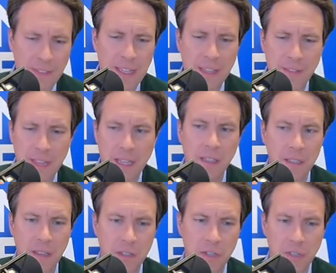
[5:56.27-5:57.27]
if they give you that
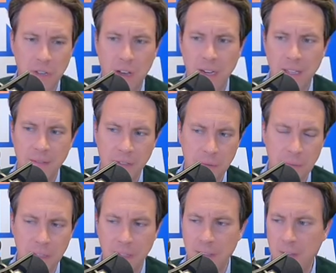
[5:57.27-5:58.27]
look that your dog gives you
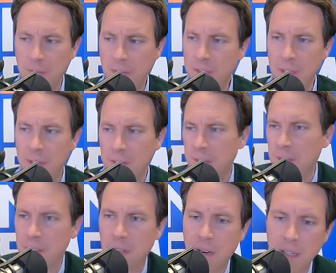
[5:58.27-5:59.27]
when they they're, you know
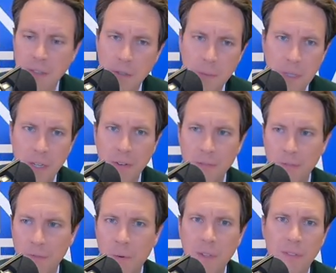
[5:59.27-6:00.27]
you're talking to them in a
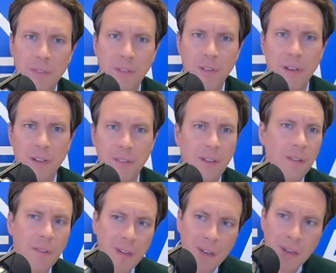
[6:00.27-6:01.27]
different voice and the dog's
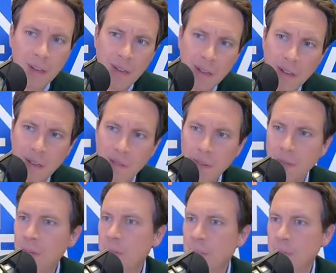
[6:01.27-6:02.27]
like what what
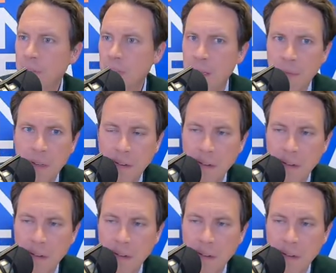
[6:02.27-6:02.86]
do you what, what's happening